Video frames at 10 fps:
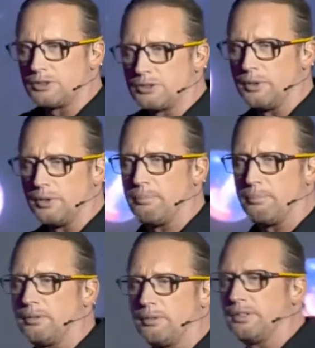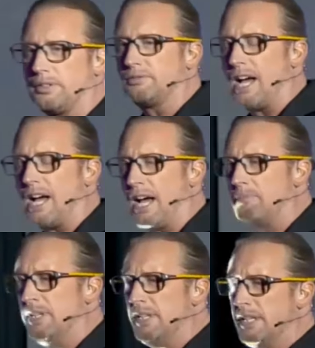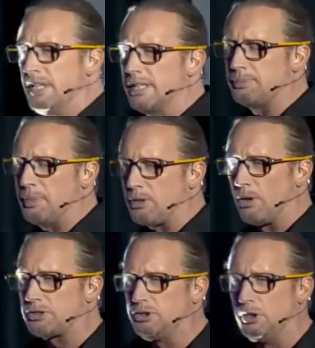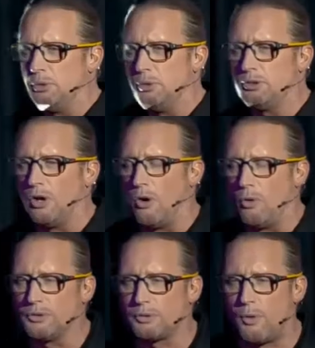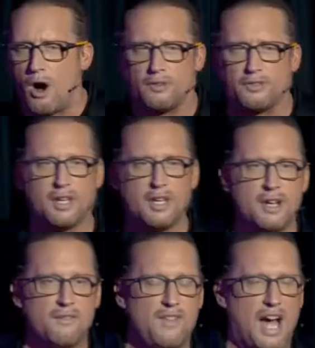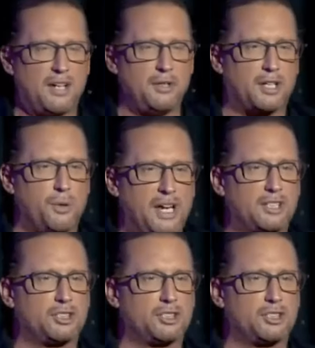during a period of time, is because you don't want very quick